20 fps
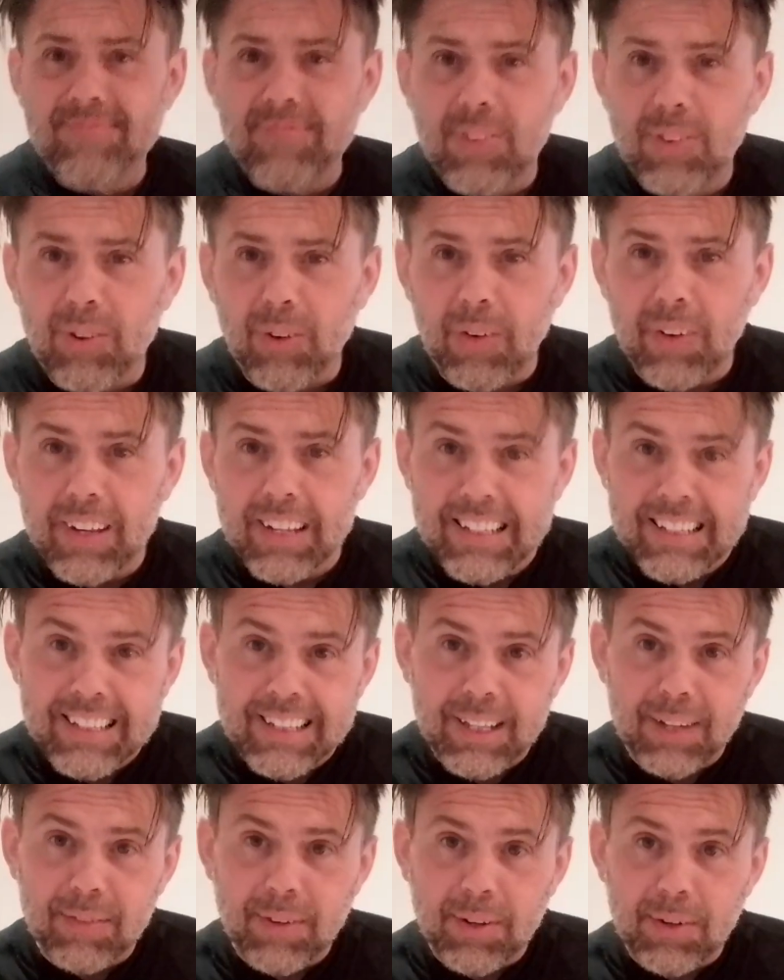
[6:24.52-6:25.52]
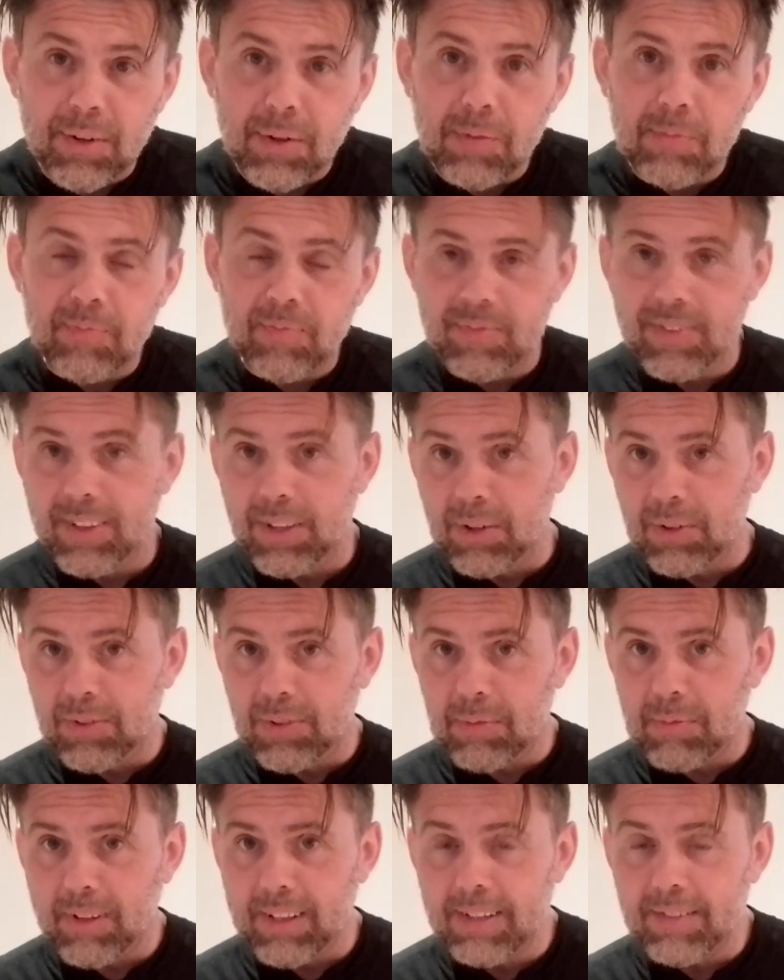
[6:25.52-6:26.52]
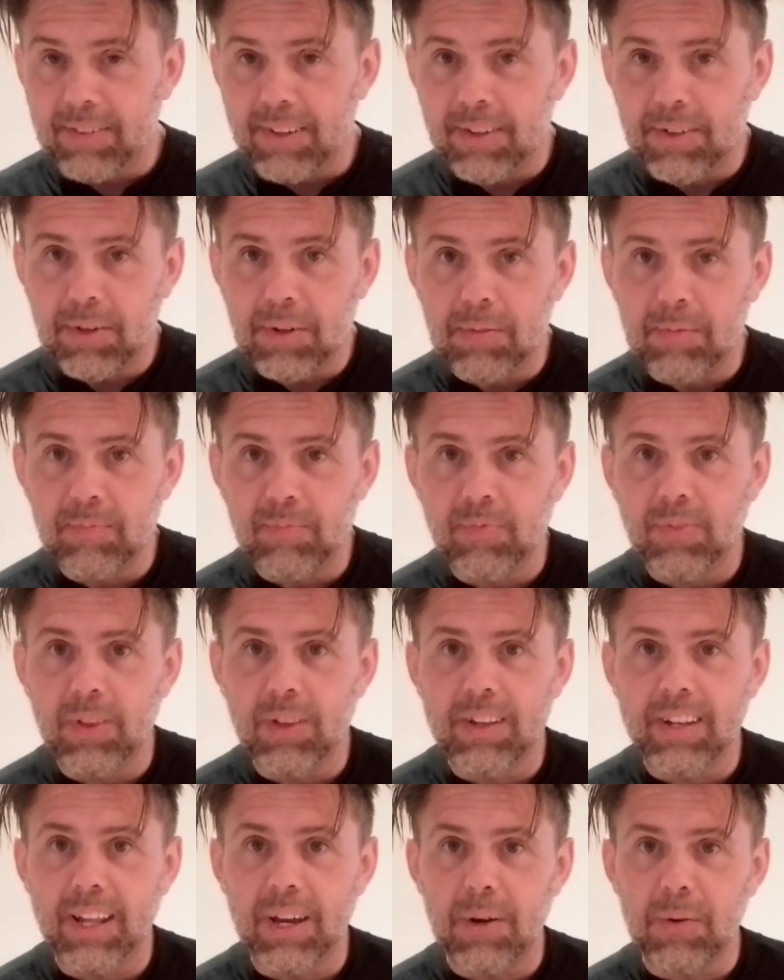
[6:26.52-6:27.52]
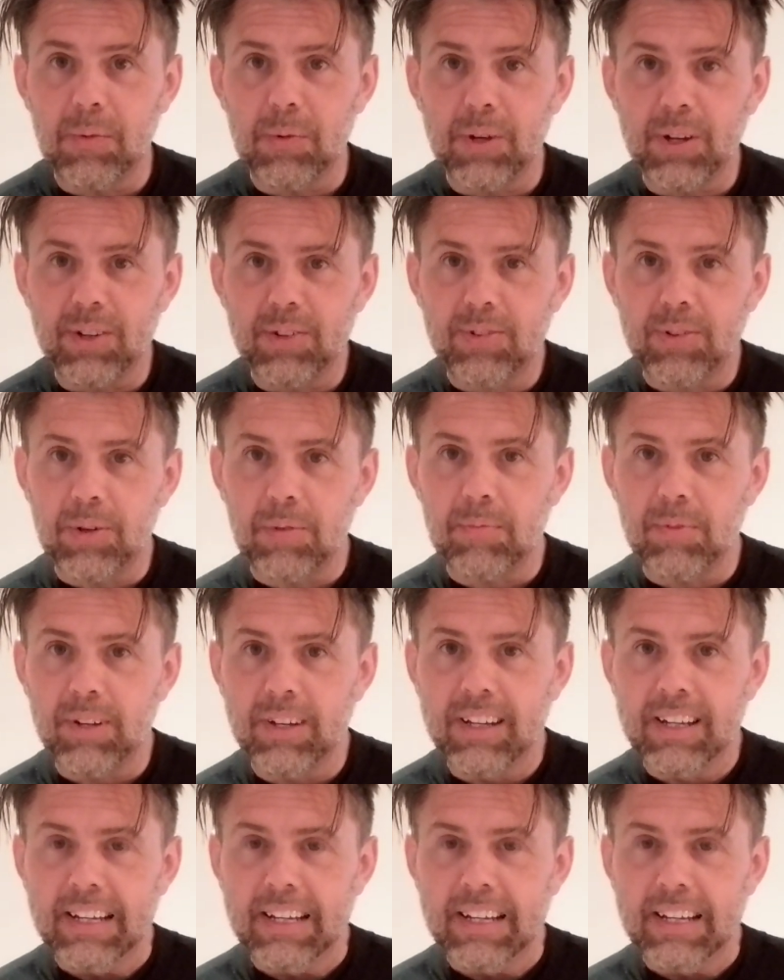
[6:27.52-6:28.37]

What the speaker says: Sorry, living room, used to be living room, now workshop.